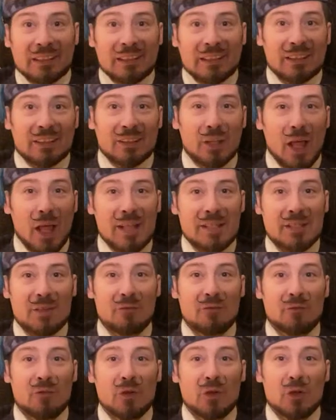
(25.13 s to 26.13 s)
Lots
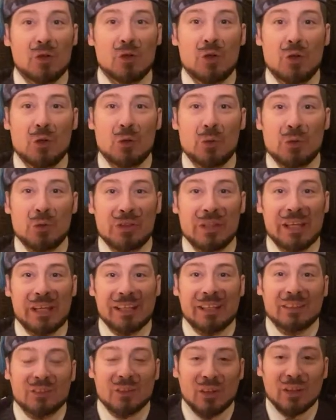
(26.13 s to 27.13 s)
of new
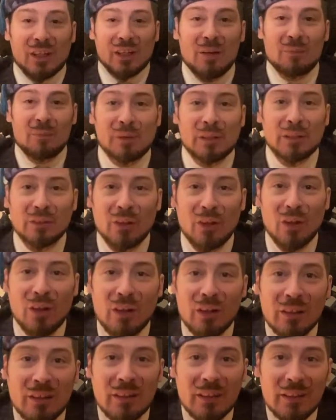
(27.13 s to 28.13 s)
things are coming
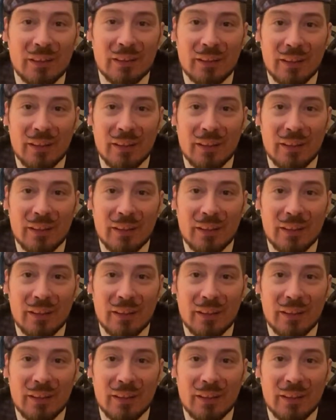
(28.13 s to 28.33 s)
along.